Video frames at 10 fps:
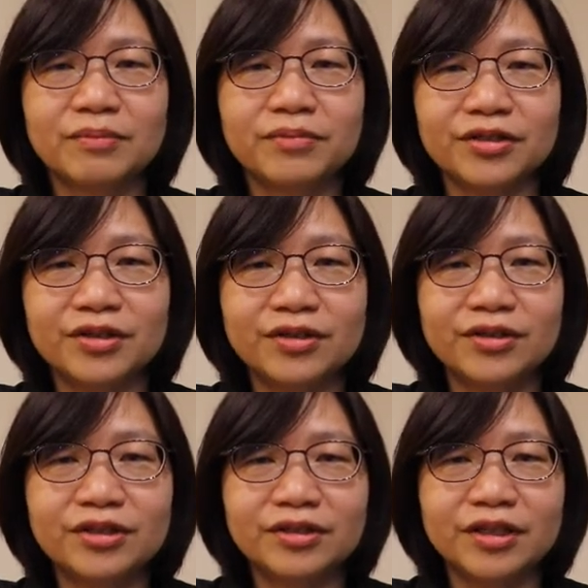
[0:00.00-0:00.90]
per
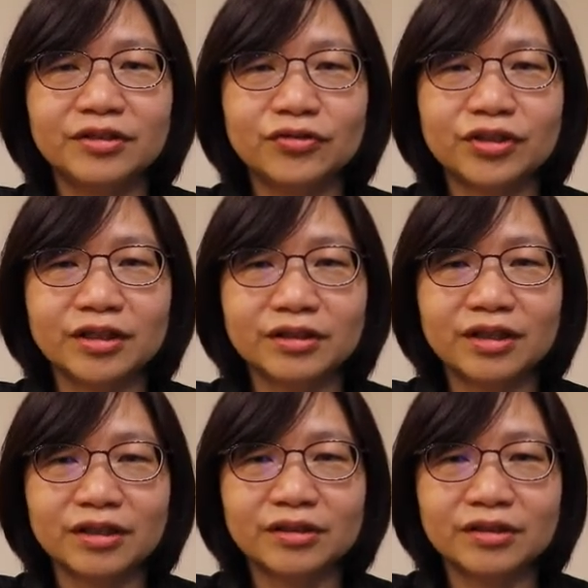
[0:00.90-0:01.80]
year, then you can
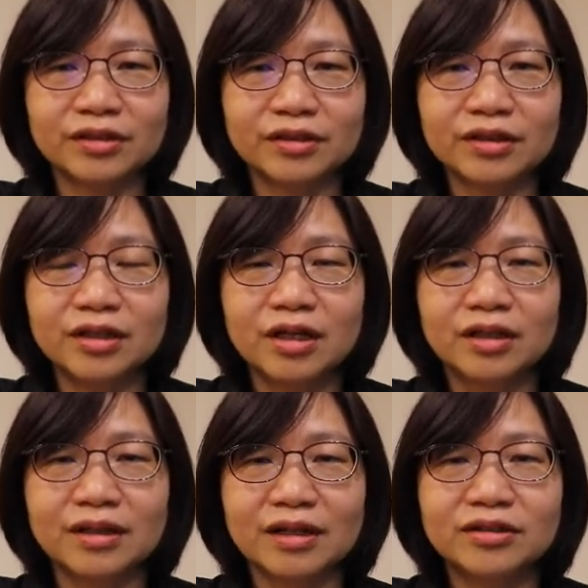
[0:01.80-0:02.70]
get
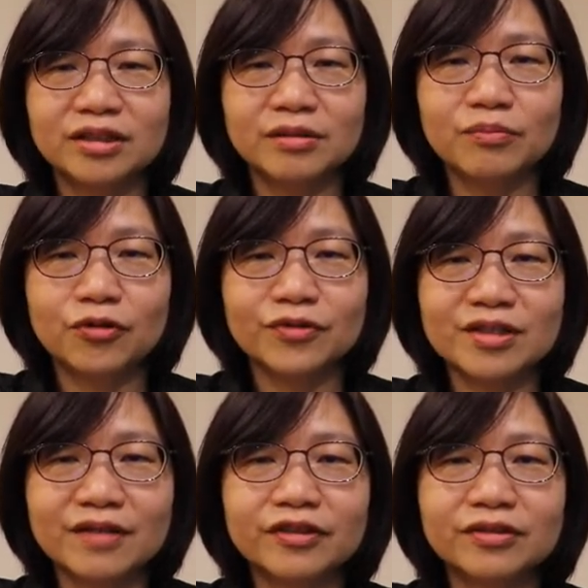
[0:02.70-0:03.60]

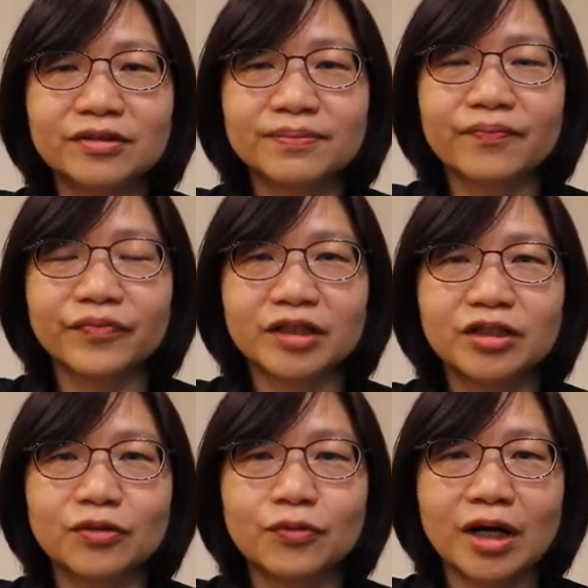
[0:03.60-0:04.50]
19.7
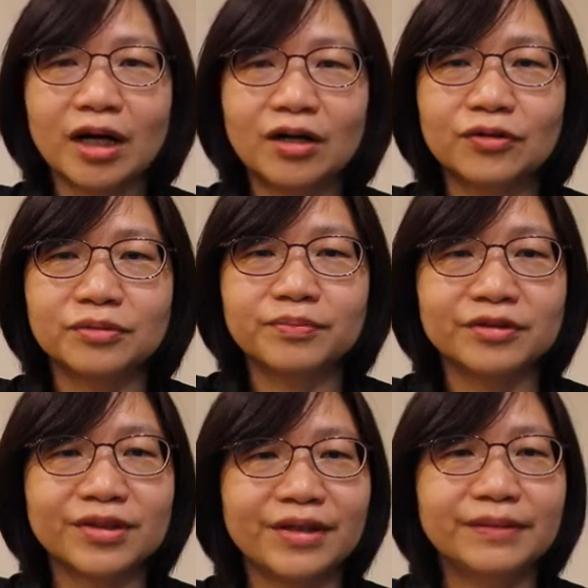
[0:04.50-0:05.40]
kilowatt hour per
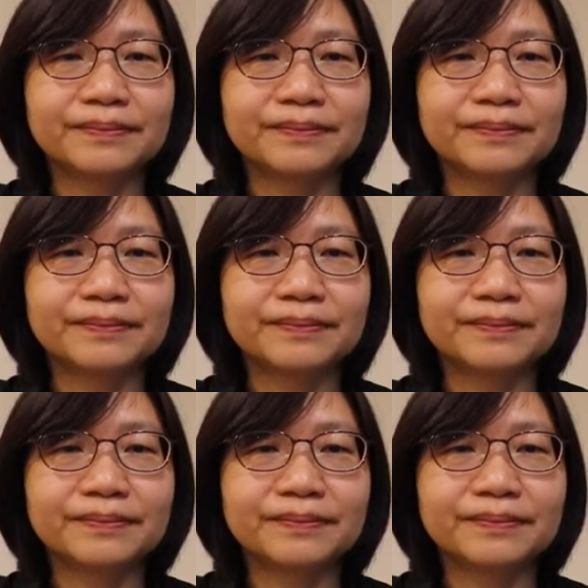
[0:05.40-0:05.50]
day.